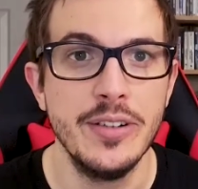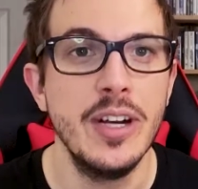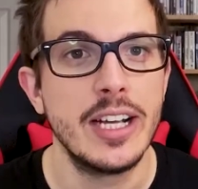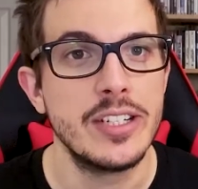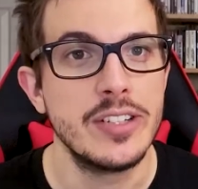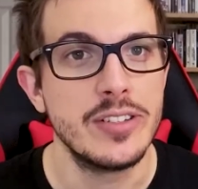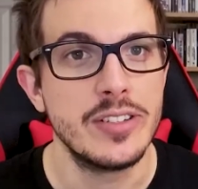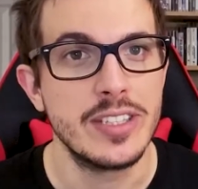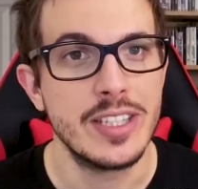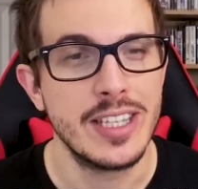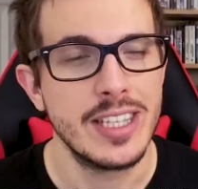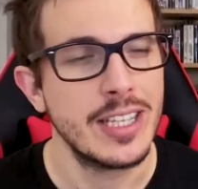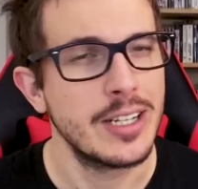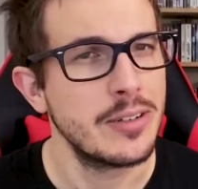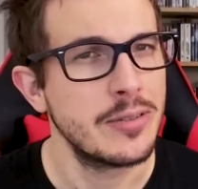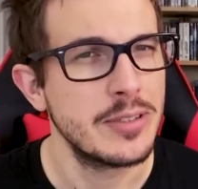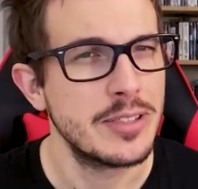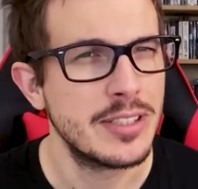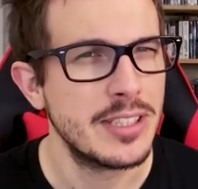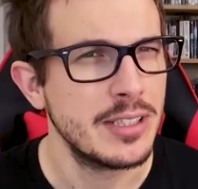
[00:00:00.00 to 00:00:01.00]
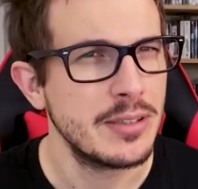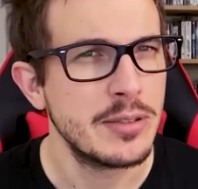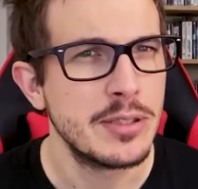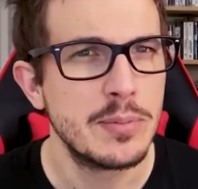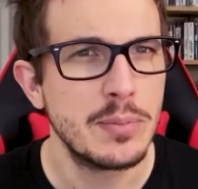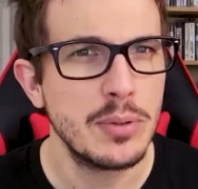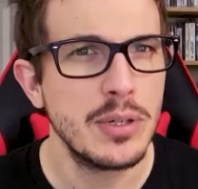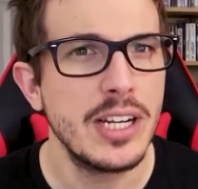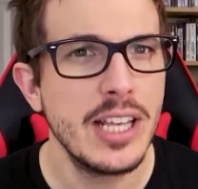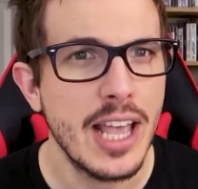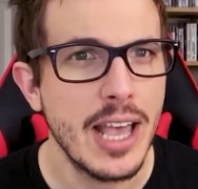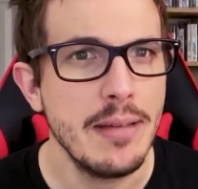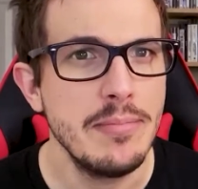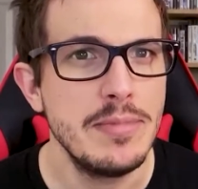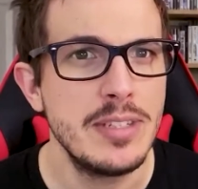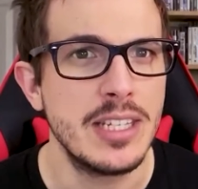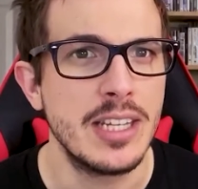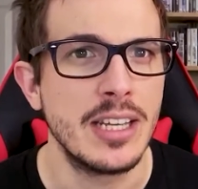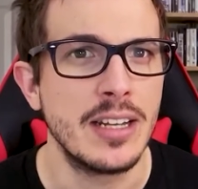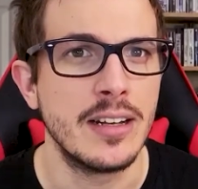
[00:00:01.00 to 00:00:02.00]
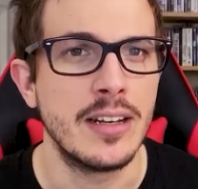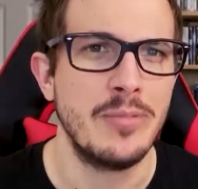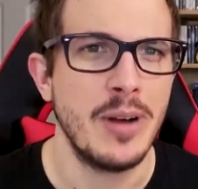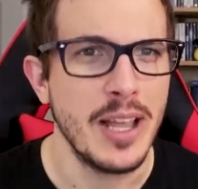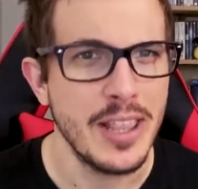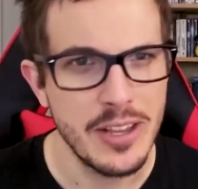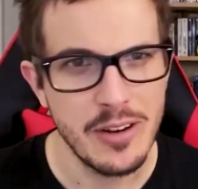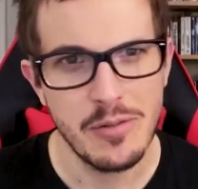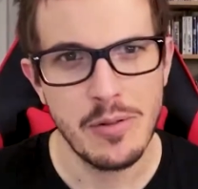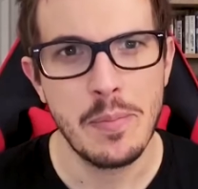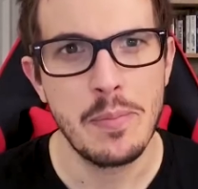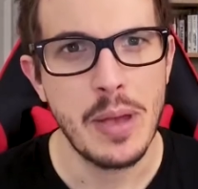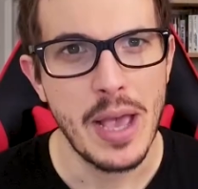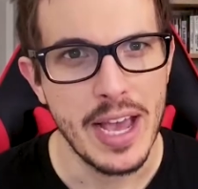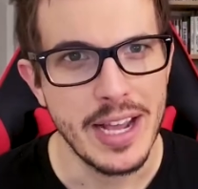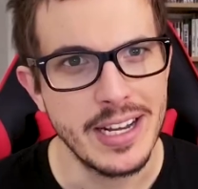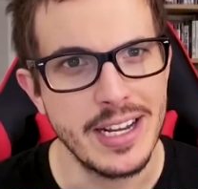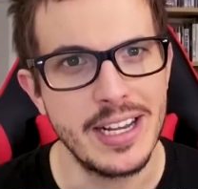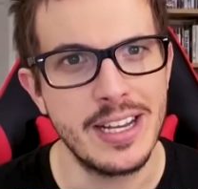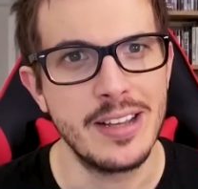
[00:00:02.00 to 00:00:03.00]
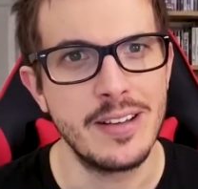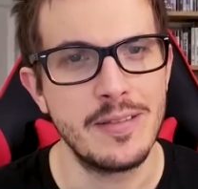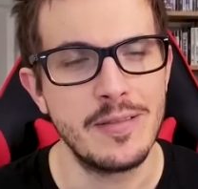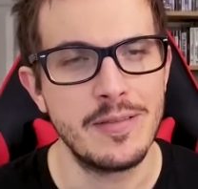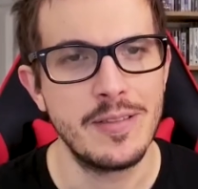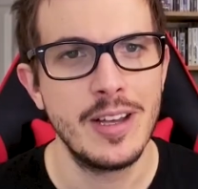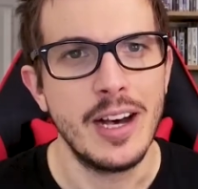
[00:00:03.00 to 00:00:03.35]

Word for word: I do say that it was it was pretty empty and rather repetitive,